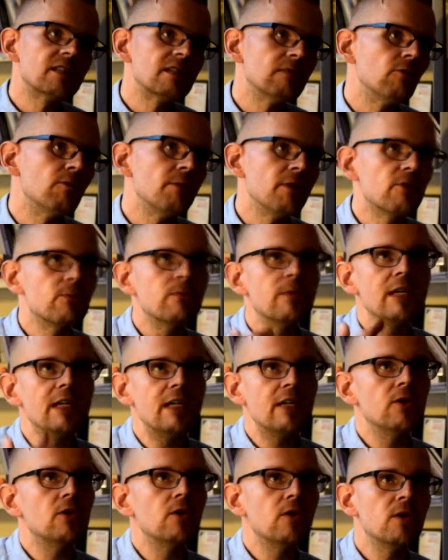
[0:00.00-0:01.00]
It will be a really
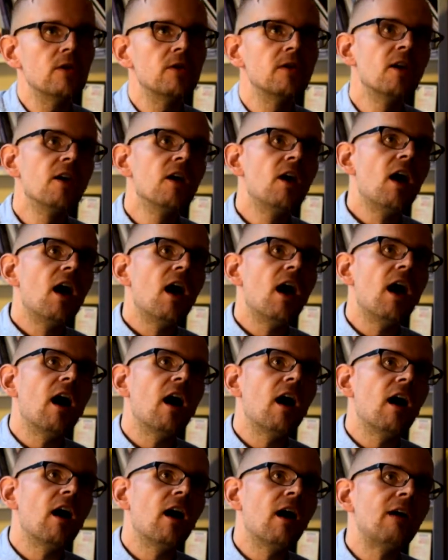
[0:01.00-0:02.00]
good
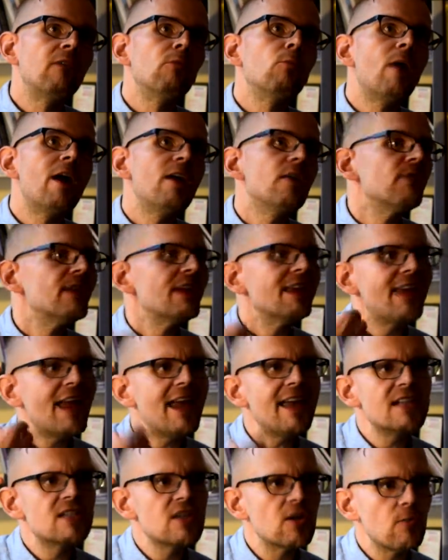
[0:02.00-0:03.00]
way of
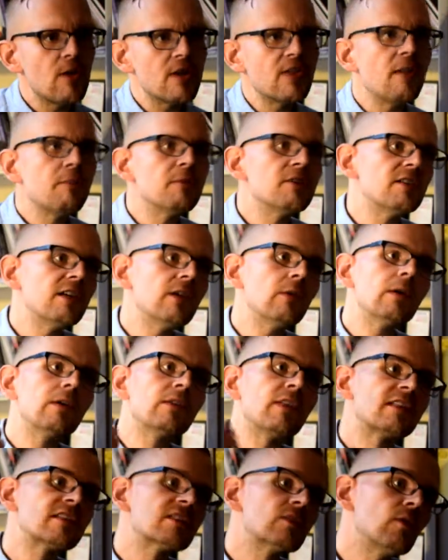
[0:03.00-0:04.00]
engaging with the material
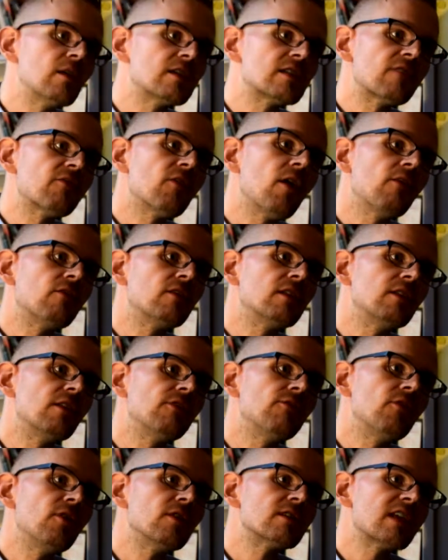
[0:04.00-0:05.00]
that students have covered in the
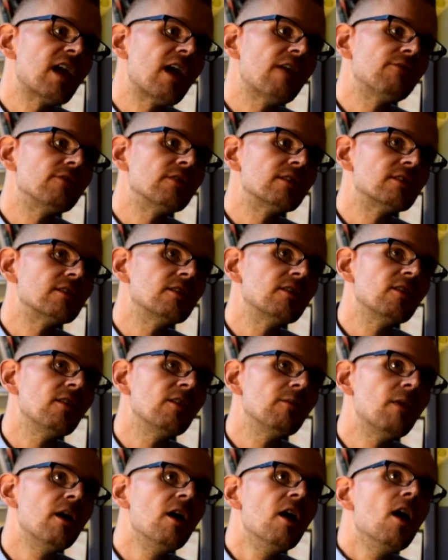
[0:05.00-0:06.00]
first half of the
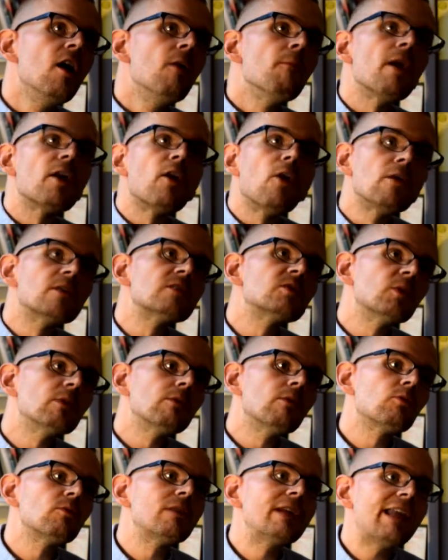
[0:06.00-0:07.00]
term, but also it
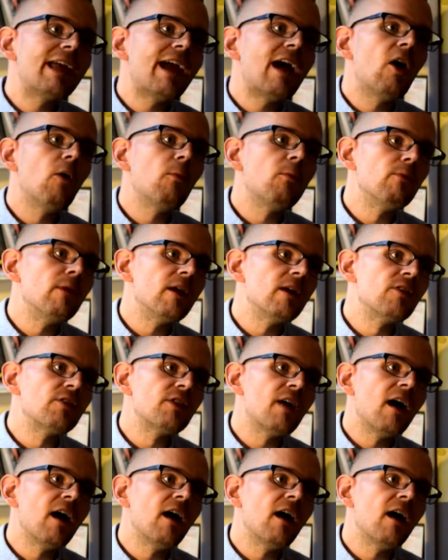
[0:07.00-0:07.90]
will really help with